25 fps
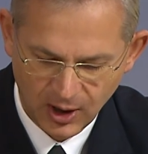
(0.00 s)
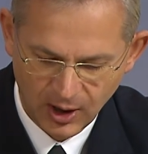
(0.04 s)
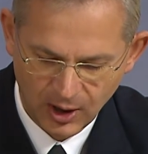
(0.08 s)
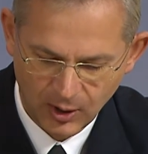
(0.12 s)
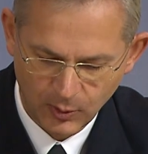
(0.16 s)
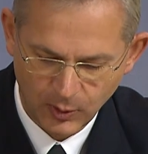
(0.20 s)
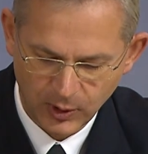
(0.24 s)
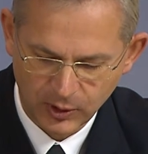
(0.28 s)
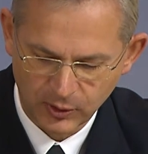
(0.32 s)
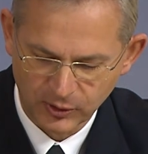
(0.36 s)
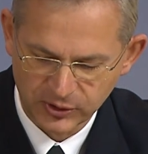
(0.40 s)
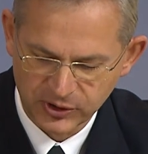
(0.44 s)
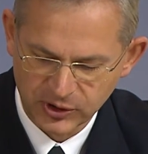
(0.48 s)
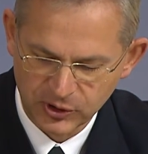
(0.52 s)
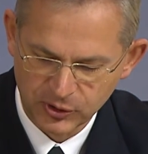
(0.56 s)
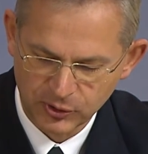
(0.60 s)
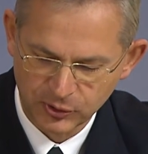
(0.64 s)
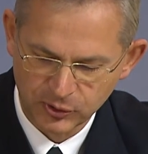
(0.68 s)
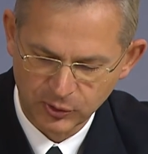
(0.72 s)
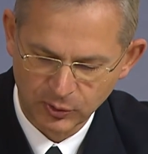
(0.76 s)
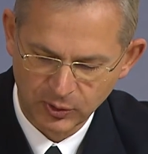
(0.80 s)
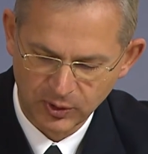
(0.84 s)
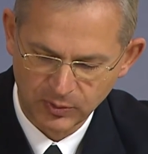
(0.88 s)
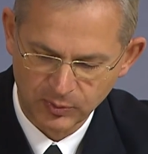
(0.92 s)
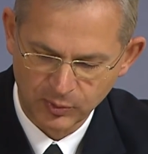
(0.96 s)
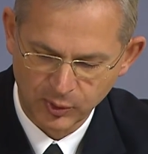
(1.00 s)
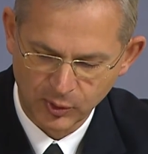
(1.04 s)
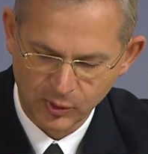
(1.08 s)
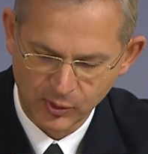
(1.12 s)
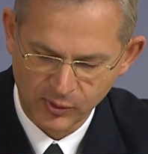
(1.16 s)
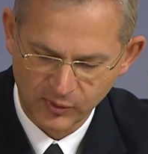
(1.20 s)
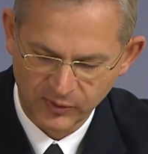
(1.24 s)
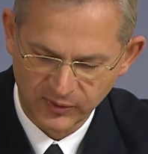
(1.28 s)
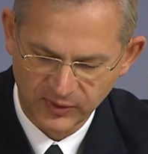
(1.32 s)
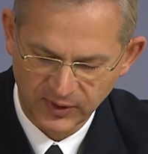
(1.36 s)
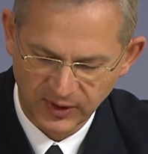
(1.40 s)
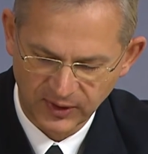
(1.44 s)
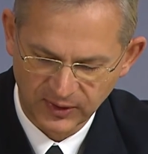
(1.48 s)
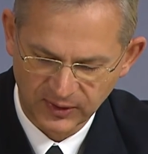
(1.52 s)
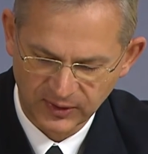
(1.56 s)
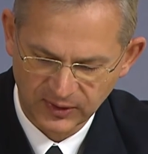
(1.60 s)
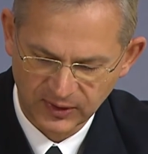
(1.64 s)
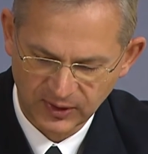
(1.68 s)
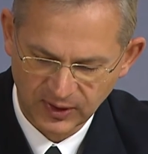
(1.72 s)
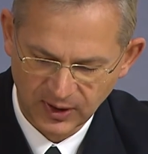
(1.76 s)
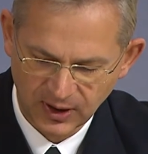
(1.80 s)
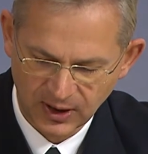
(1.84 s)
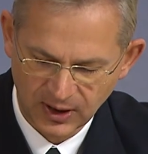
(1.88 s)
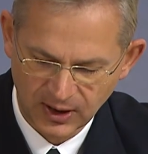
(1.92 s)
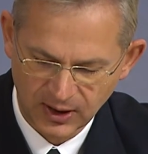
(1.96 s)
we continue to improve
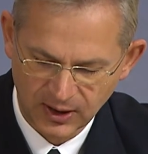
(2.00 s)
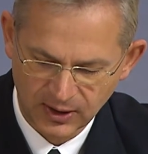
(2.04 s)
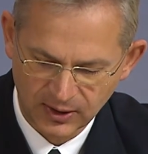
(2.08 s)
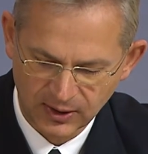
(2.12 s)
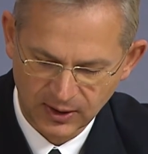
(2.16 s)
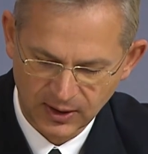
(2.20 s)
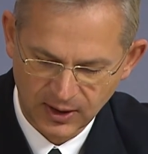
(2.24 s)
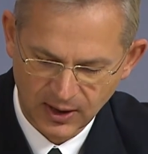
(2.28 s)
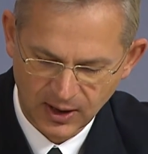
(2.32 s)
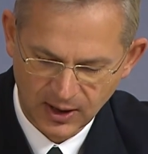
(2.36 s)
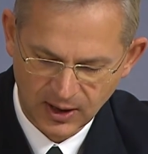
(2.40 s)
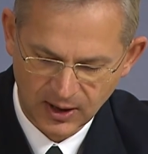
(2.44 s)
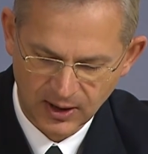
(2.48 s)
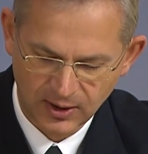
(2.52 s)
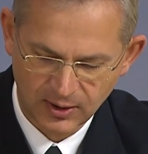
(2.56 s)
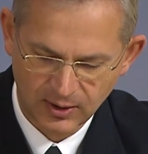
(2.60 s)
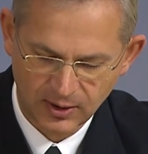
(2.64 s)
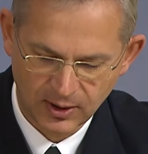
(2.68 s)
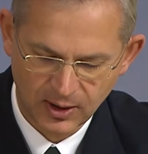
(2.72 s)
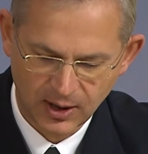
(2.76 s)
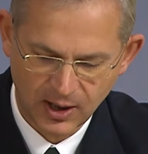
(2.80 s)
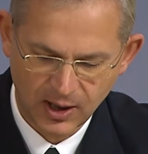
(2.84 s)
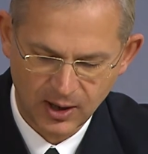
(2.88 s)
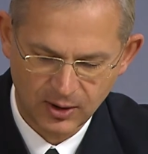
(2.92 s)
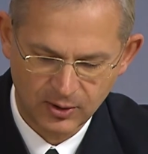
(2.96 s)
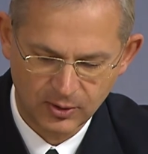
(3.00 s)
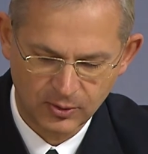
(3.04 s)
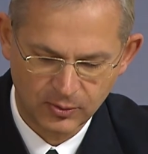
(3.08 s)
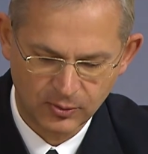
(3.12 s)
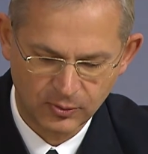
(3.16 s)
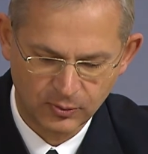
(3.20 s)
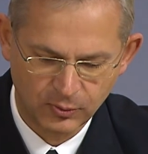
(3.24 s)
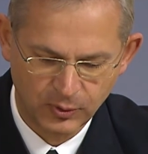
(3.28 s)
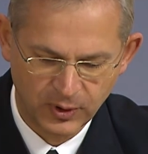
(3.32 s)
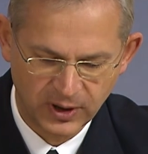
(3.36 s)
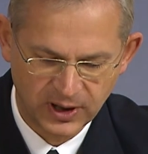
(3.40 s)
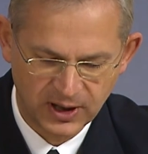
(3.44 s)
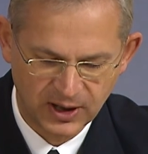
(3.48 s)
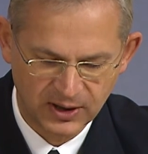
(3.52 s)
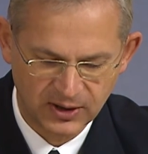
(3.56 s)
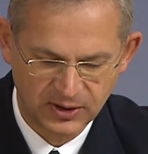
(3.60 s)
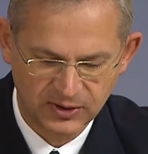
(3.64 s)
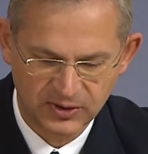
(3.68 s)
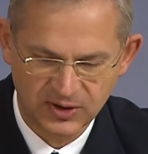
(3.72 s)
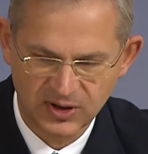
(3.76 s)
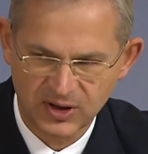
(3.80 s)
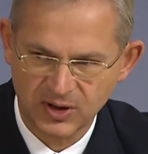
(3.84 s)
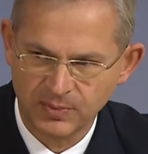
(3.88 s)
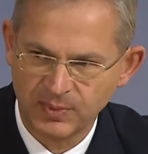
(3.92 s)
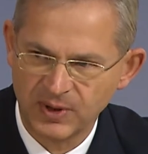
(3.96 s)
this and how we can
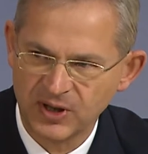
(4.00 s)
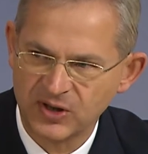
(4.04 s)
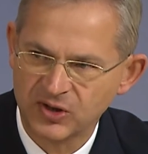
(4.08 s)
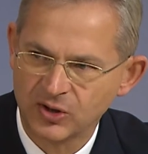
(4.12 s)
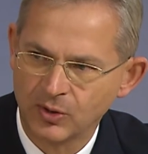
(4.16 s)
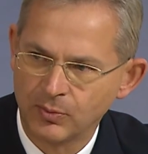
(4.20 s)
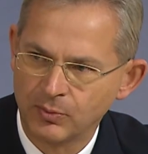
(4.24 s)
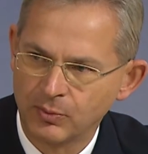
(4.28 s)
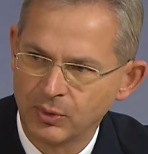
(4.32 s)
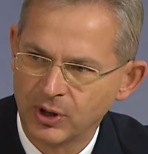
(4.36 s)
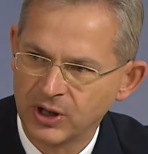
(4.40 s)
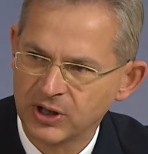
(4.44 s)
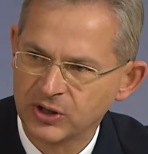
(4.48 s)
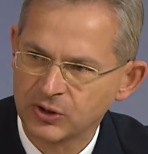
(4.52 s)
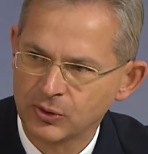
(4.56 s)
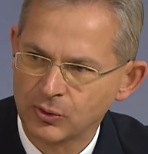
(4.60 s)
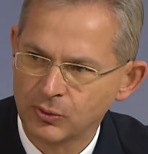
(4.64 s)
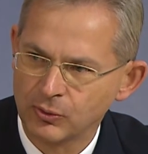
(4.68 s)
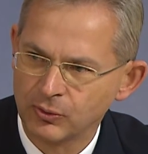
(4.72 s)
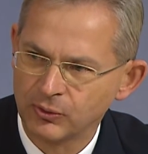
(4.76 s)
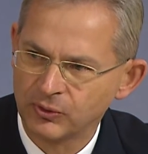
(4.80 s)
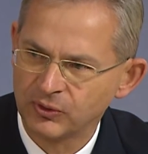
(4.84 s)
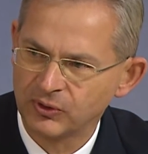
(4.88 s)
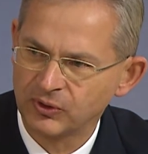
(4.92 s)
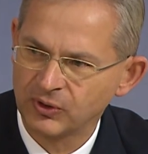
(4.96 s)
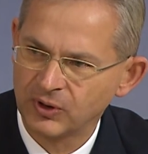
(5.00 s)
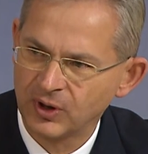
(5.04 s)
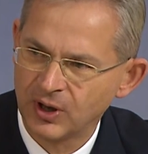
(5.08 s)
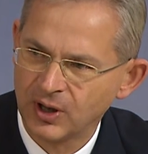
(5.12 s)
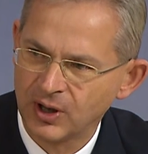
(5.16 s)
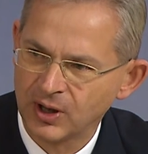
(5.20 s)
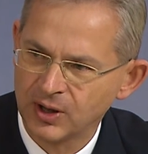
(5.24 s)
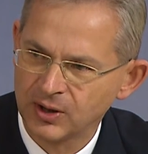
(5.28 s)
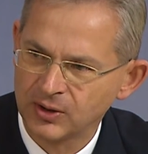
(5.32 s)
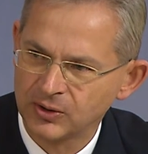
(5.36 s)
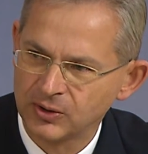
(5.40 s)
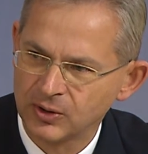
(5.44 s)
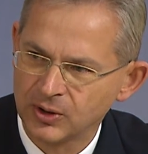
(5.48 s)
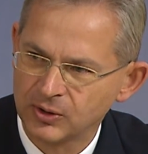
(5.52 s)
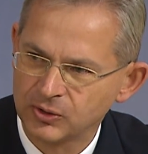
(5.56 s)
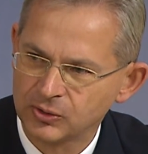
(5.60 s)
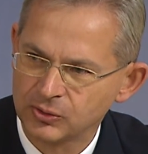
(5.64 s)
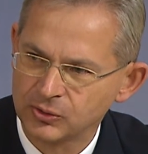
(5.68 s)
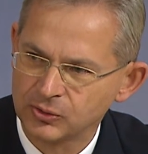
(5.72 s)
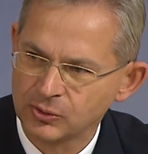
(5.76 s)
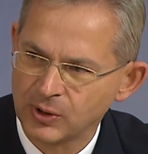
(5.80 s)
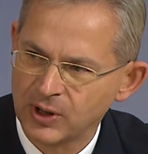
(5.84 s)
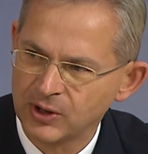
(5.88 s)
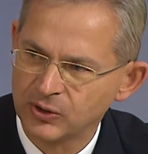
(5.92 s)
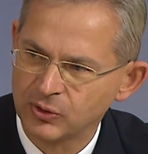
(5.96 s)
anticipate some breakthroughs and to
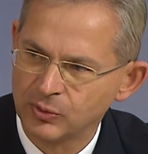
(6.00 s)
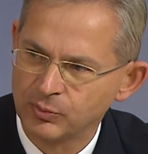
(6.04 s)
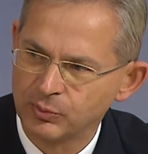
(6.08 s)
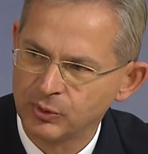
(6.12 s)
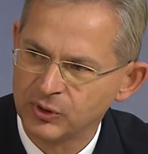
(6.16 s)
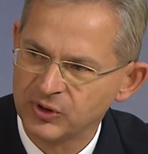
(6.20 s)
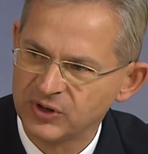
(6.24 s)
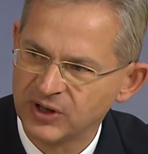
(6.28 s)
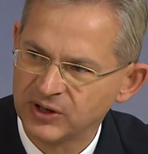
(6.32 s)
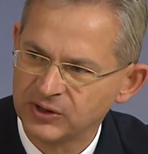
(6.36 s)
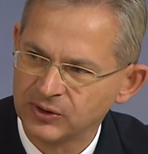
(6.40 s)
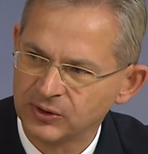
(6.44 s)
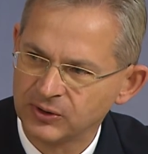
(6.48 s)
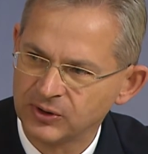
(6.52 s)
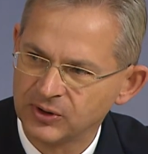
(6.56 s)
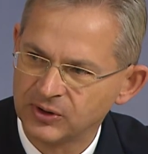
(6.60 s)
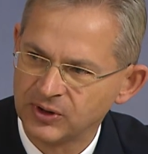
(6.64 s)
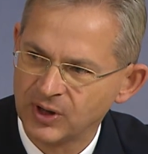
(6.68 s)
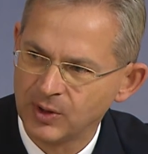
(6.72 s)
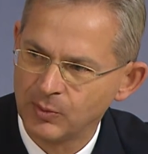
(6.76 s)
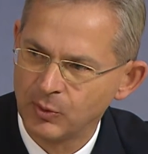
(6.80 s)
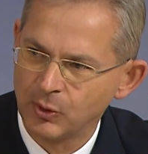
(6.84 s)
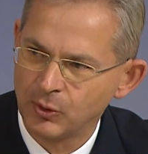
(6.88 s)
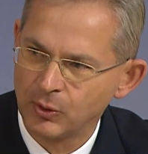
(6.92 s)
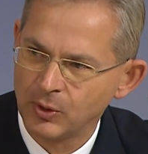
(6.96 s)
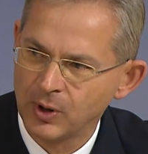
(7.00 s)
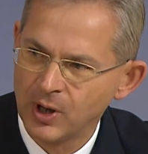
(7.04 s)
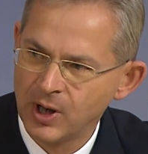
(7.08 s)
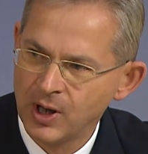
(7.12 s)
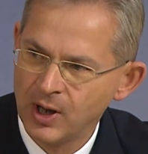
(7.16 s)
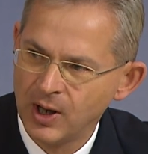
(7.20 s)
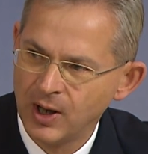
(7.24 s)
try to put that on the table.